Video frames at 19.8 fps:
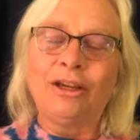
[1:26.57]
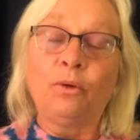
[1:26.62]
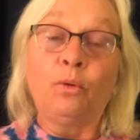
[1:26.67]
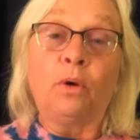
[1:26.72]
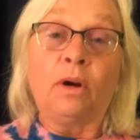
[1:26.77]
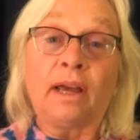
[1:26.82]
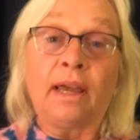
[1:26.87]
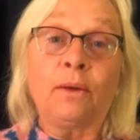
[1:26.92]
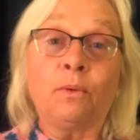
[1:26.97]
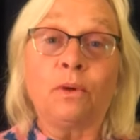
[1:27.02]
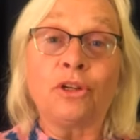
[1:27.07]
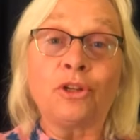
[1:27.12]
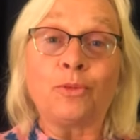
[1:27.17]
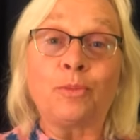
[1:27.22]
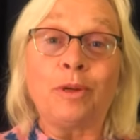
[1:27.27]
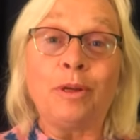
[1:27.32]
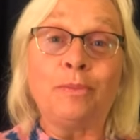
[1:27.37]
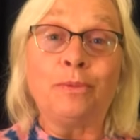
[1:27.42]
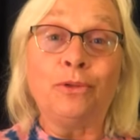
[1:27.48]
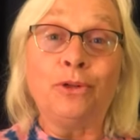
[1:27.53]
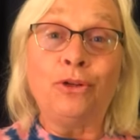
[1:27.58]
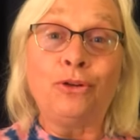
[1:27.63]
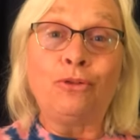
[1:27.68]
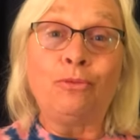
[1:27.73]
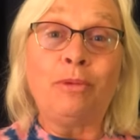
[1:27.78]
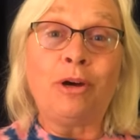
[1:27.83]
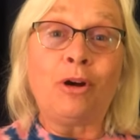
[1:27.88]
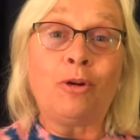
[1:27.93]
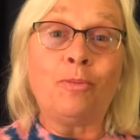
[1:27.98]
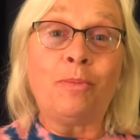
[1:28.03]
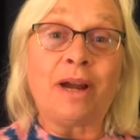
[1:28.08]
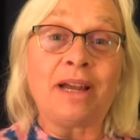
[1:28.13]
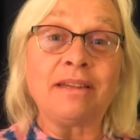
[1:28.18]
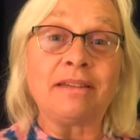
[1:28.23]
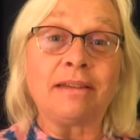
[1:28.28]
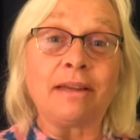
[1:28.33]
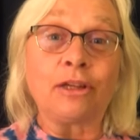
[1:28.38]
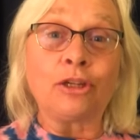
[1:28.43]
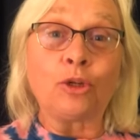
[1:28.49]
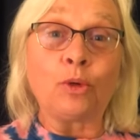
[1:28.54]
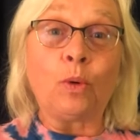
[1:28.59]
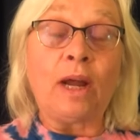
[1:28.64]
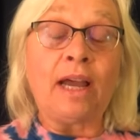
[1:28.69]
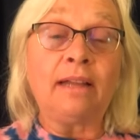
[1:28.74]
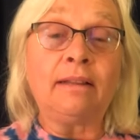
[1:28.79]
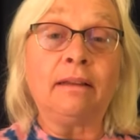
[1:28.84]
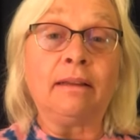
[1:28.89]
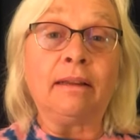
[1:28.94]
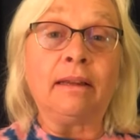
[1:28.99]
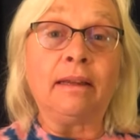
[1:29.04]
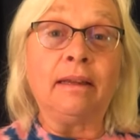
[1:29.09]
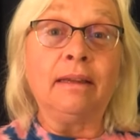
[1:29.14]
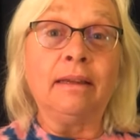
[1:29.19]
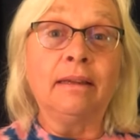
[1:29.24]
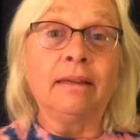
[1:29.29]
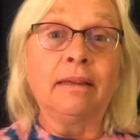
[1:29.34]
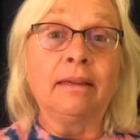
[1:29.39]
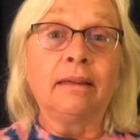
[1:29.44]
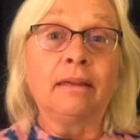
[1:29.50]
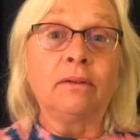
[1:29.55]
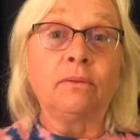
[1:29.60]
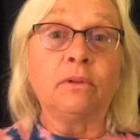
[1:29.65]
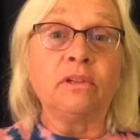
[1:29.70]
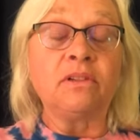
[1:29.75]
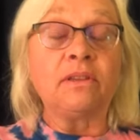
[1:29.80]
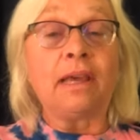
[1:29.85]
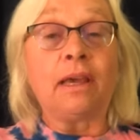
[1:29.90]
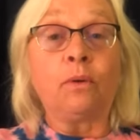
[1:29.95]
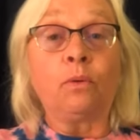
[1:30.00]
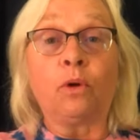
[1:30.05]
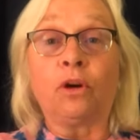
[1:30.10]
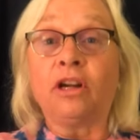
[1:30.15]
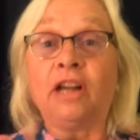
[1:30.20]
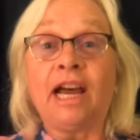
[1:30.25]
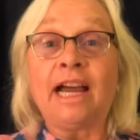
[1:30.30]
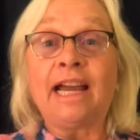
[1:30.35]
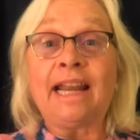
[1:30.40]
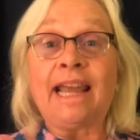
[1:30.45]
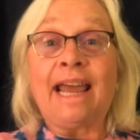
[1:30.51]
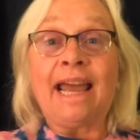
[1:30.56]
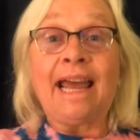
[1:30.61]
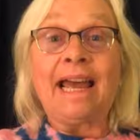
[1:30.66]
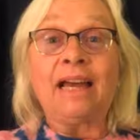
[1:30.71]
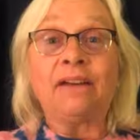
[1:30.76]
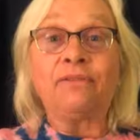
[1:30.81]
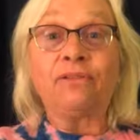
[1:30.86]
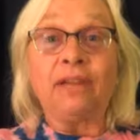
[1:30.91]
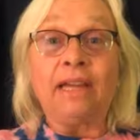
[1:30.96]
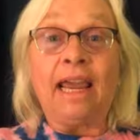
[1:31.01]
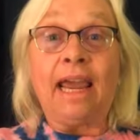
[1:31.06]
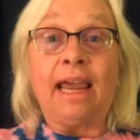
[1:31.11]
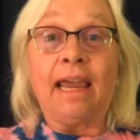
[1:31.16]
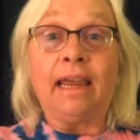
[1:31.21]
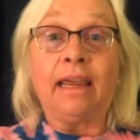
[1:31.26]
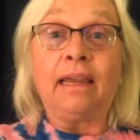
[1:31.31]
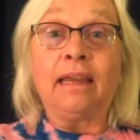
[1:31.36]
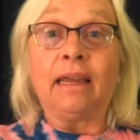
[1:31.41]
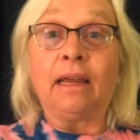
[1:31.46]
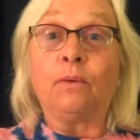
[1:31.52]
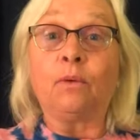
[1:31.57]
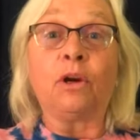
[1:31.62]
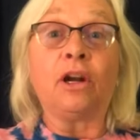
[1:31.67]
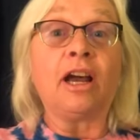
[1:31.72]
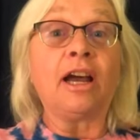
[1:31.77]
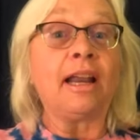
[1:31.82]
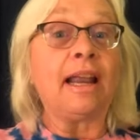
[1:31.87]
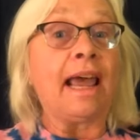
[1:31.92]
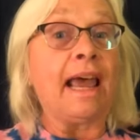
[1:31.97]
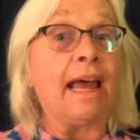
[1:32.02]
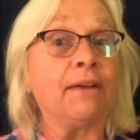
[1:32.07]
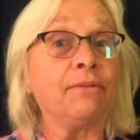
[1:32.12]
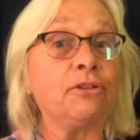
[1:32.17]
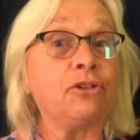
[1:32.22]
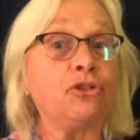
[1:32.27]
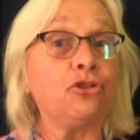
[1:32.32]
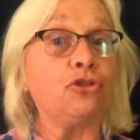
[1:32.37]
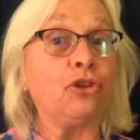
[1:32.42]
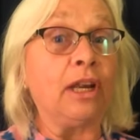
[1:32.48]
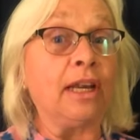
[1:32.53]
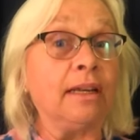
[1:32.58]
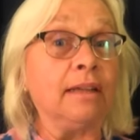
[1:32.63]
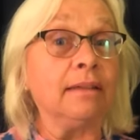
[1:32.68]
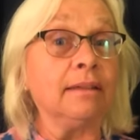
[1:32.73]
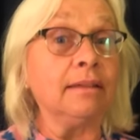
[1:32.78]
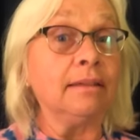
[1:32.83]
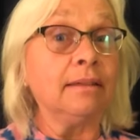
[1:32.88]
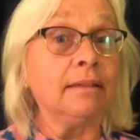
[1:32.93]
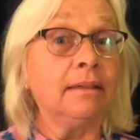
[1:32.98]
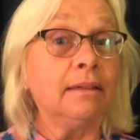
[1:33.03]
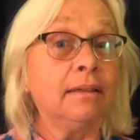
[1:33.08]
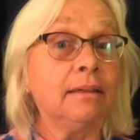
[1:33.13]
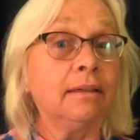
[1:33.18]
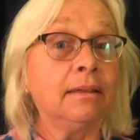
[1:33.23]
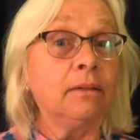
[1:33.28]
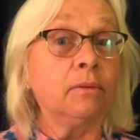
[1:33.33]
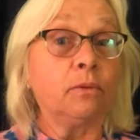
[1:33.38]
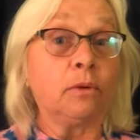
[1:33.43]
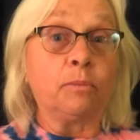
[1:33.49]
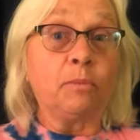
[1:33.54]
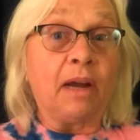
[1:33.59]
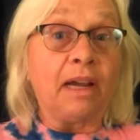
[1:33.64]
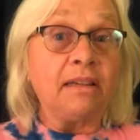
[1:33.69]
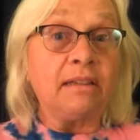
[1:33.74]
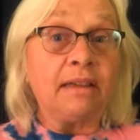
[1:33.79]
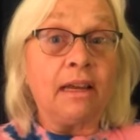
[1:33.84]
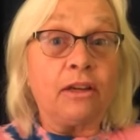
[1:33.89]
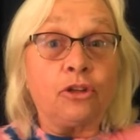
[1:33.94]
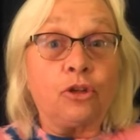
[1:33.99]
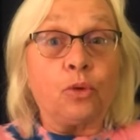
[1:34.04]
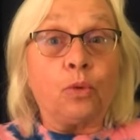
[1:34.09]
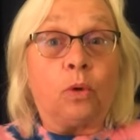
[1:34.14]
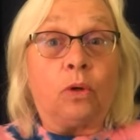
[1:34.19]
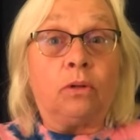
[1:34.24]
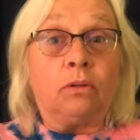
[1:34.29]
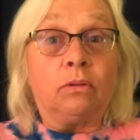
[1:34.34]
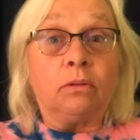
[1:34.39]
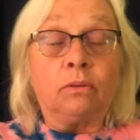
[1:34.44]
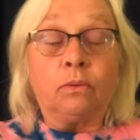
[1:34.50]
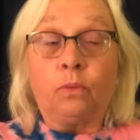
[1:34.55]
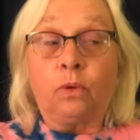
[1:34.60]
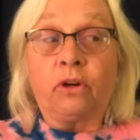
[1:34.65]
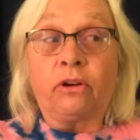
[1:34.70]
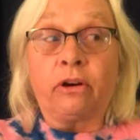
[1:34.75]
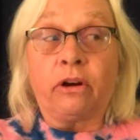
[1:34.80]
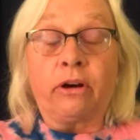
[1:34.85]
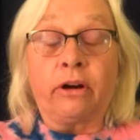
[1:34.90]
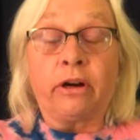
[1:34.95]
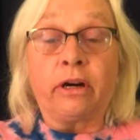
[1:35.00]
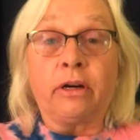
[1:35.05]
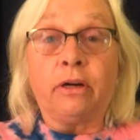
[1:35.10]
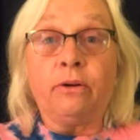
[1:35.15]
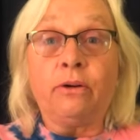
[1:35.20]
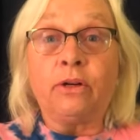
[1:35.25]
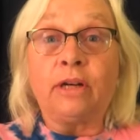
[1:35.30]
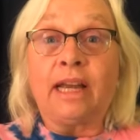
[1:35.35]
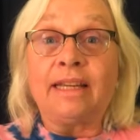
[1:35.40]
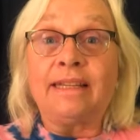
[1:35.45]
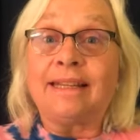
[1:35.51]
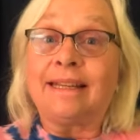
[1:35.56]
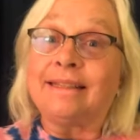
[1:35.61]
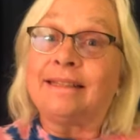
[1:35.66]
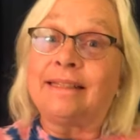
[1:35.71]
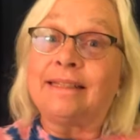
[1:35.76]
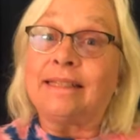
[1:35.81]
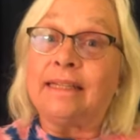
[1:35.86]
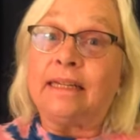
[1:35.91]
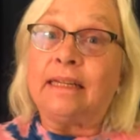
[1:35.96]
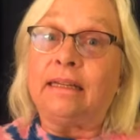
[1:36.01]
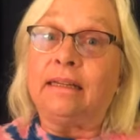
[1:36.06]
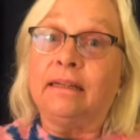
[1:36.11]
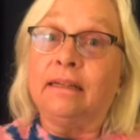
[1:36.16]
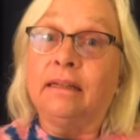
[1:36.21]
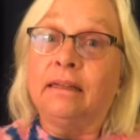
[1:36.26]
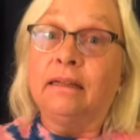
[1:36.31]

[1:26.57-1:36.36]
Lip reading: What I wish people knew about bisexuality was that we're not half gay and we're not half straight. We're bisexual. We're our own identity.